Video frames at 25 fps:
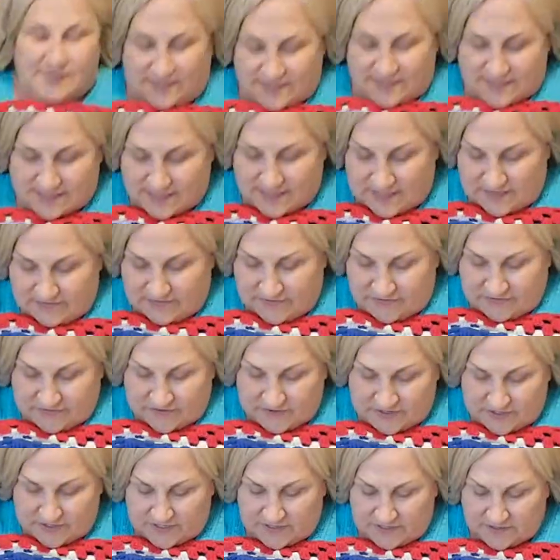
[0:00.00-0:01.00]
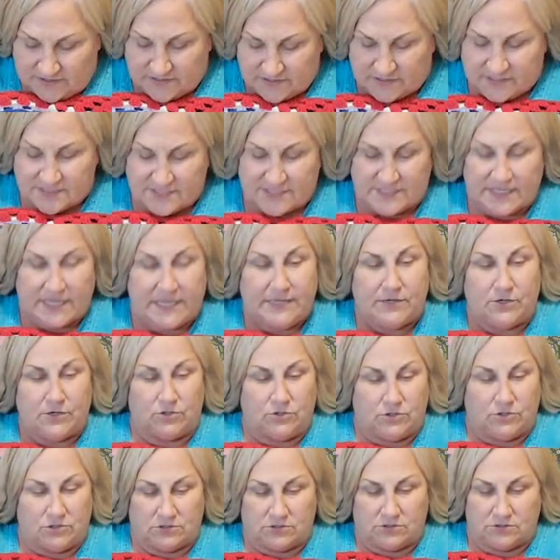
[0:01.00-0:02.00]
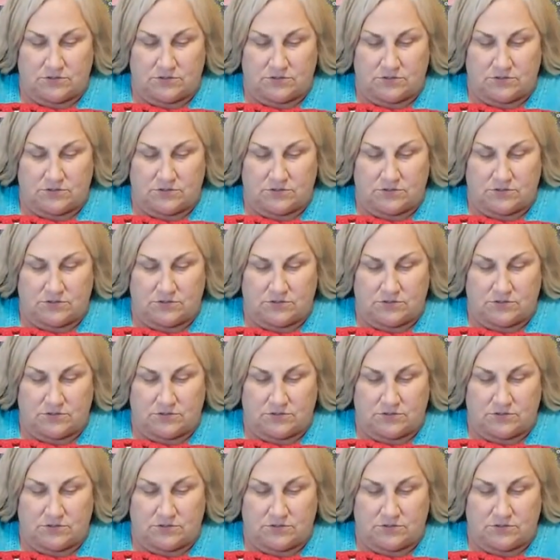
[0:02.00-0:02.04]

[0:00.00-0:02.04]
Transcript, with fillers: I'll save it for another sale.